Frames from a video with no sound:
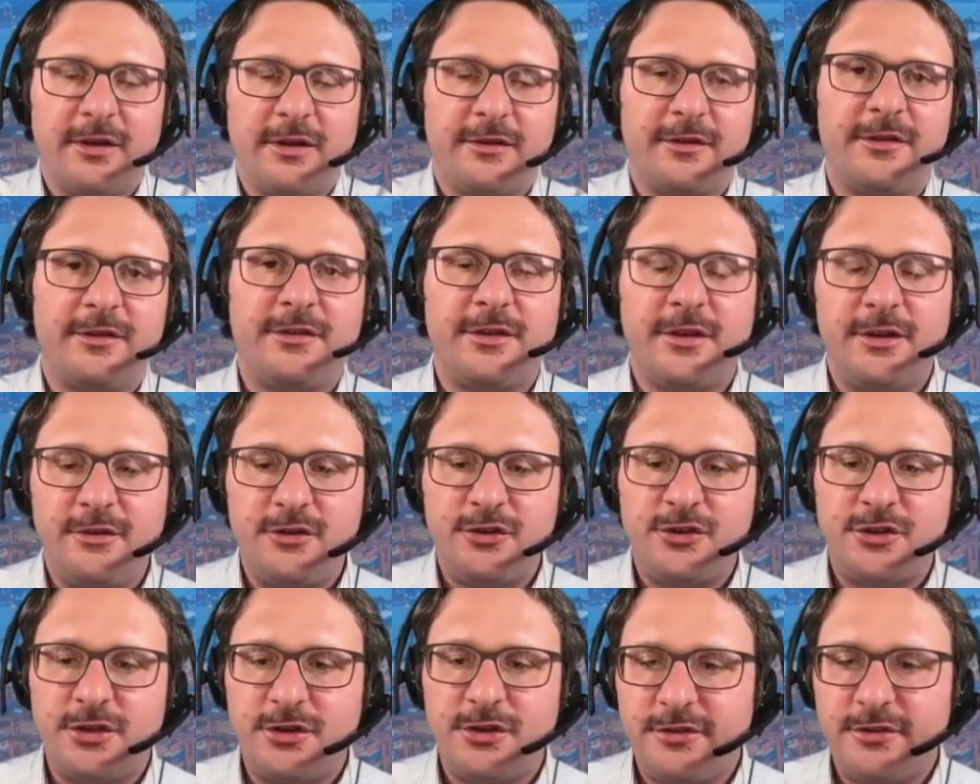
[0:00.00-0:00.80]
the
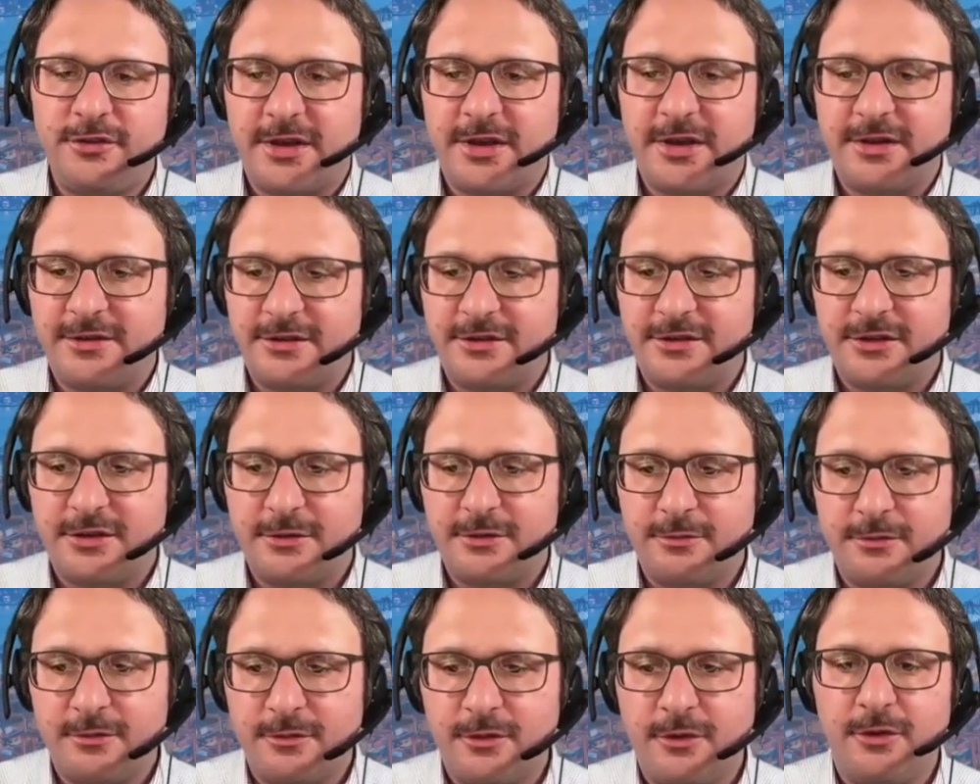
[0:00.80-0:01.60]
solution to that
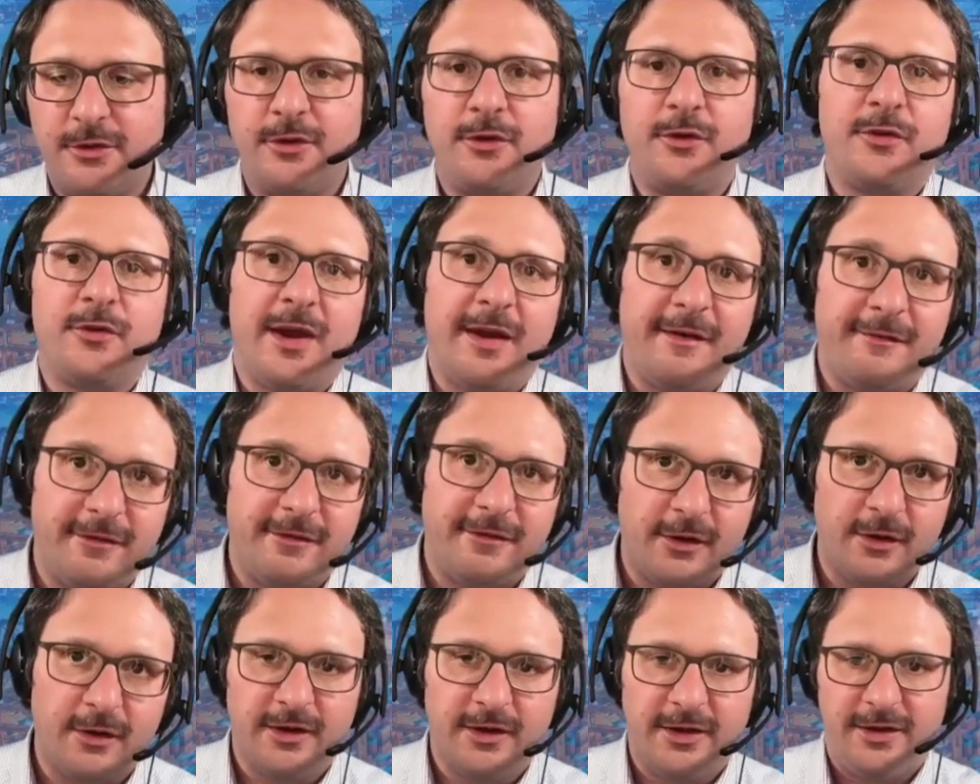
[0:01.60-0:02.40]
system
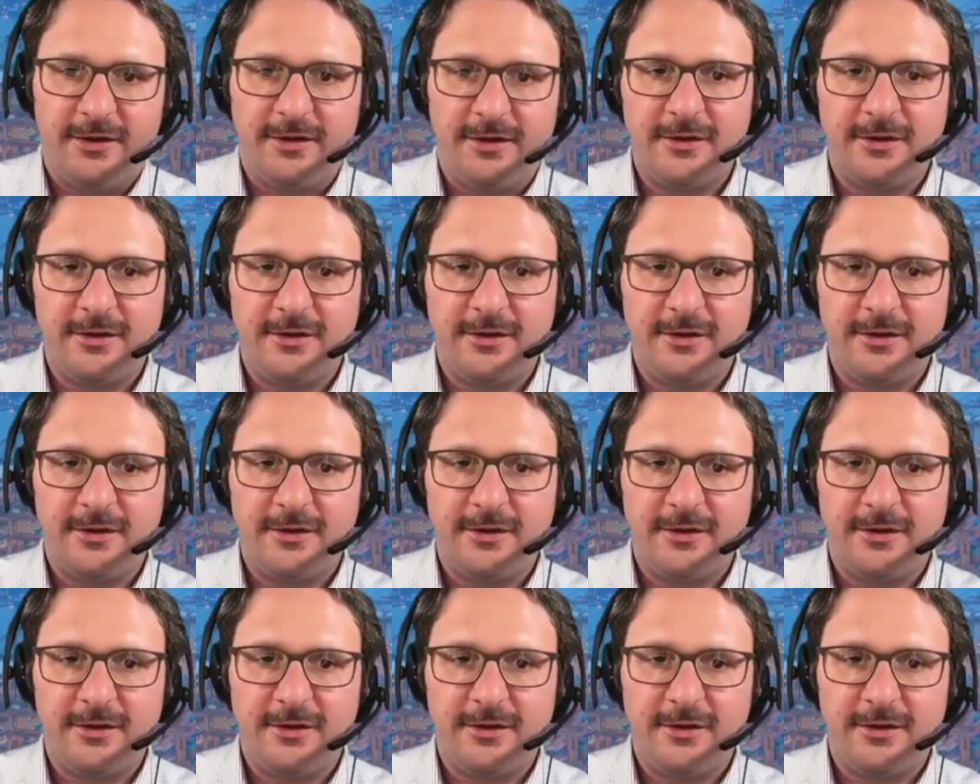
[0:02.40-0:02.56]
graphically.